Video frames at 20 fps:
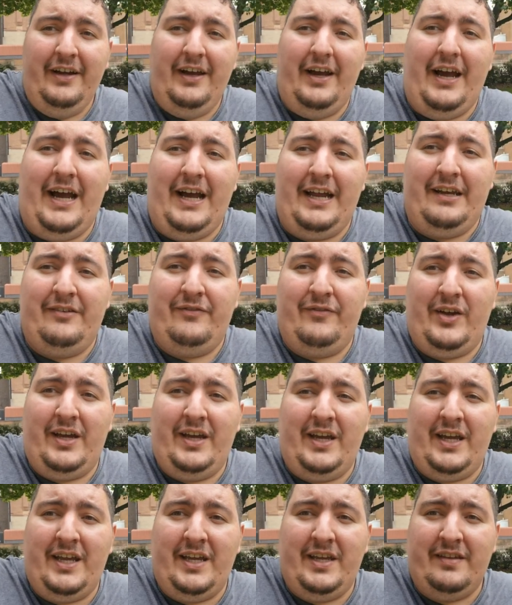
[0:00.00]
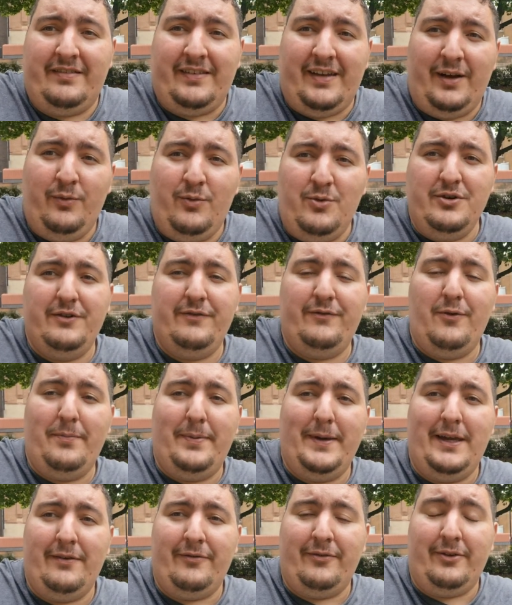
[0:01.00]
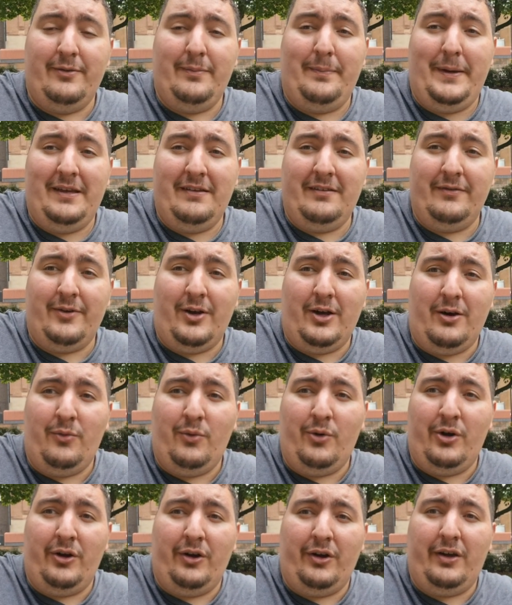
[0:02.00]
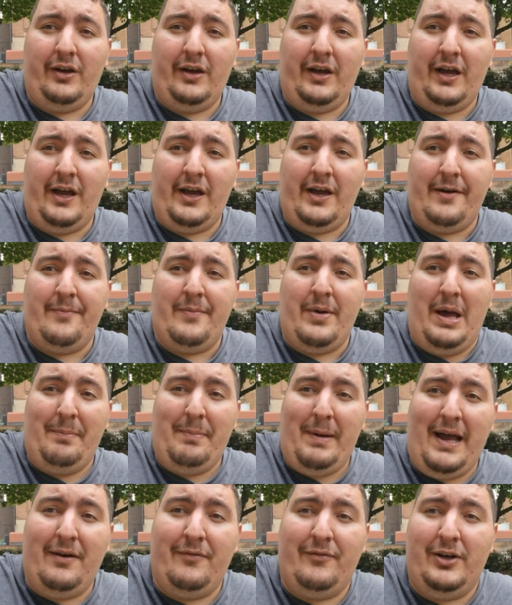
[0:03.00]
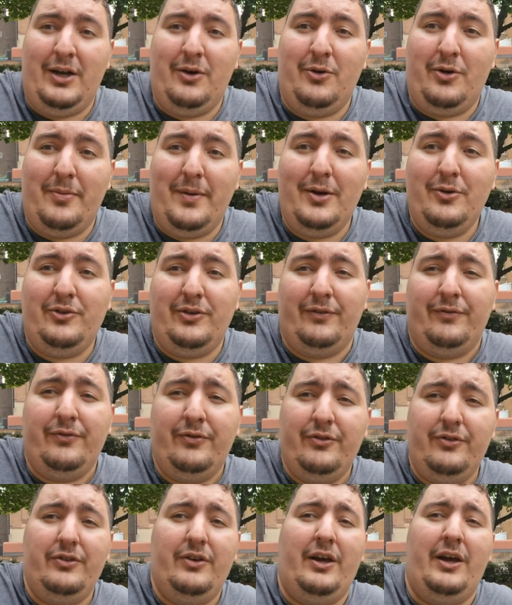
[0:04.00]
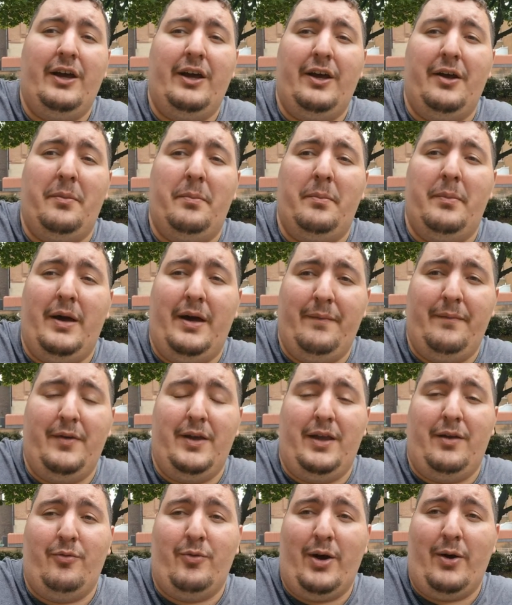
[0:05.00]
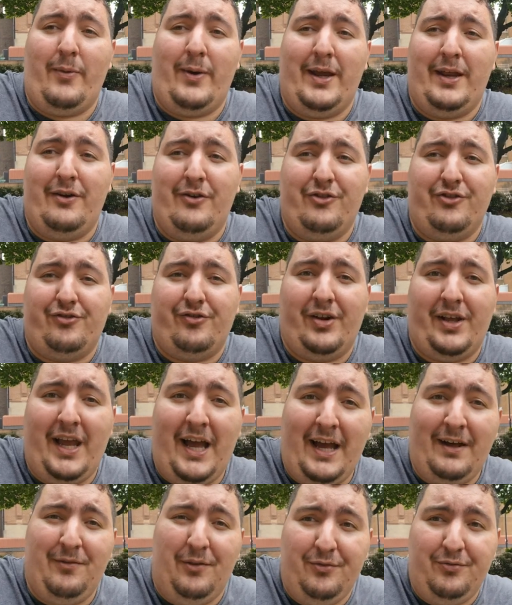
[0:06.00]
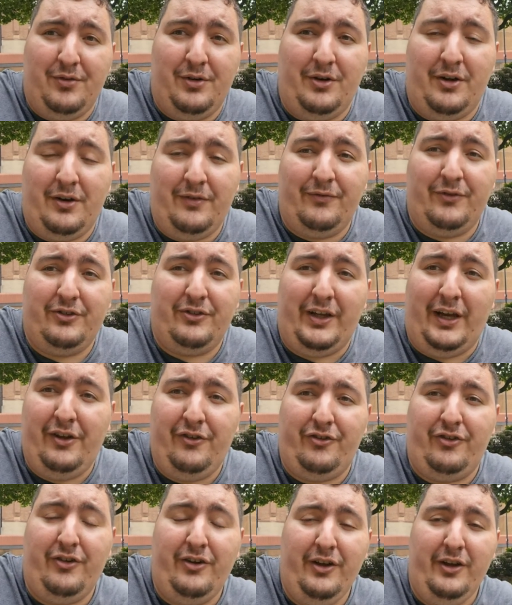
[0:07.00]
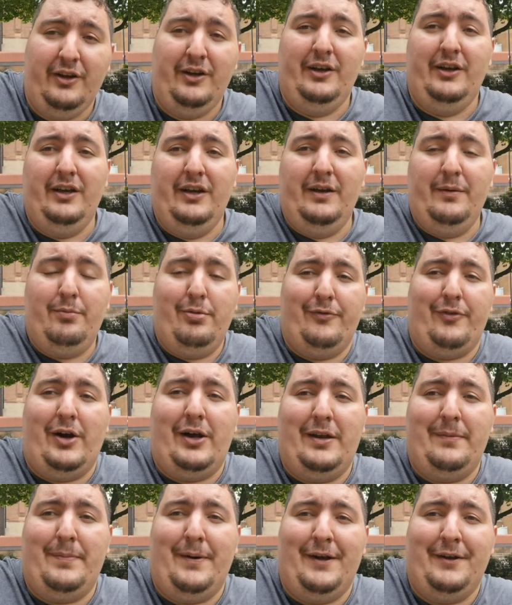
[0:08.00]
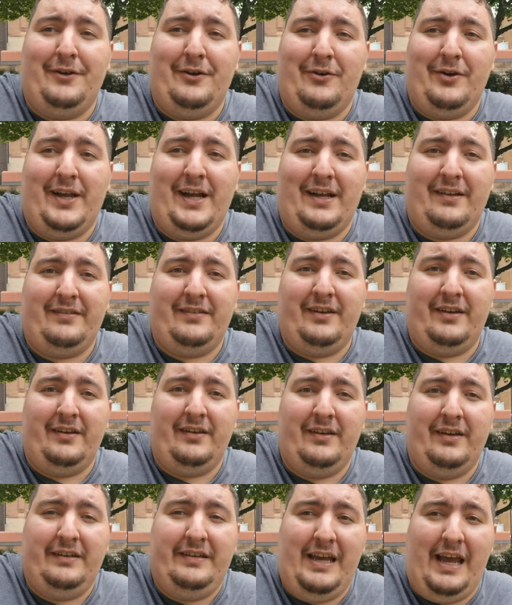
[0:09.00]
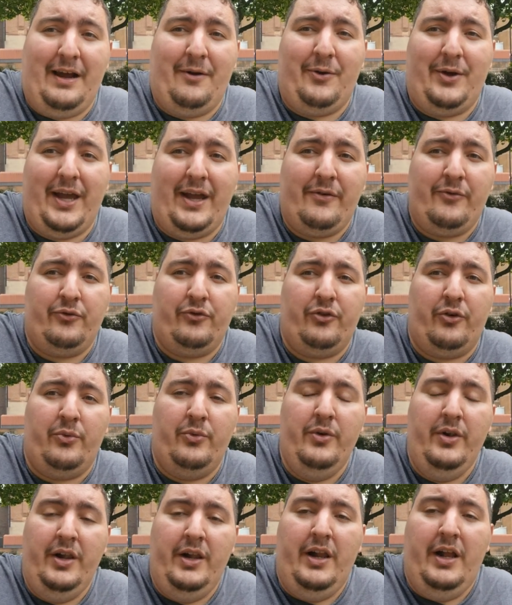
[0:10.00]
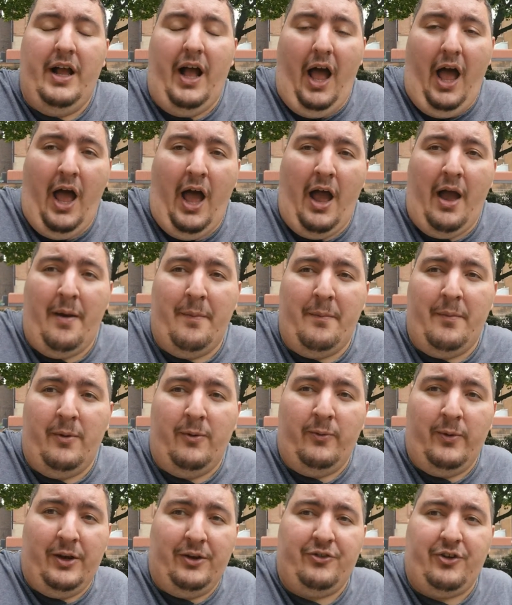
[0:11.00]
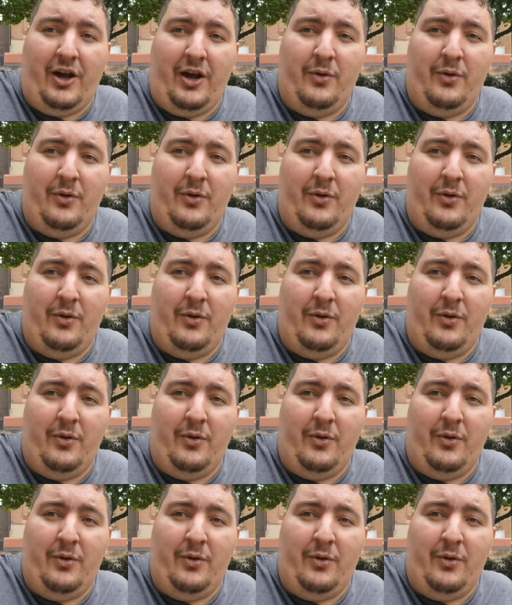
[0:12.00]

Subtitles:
and there is a wonderful piece of artwork about the locomotives and the railway industry at the front of the station, provided by Doncaster Town Council, which I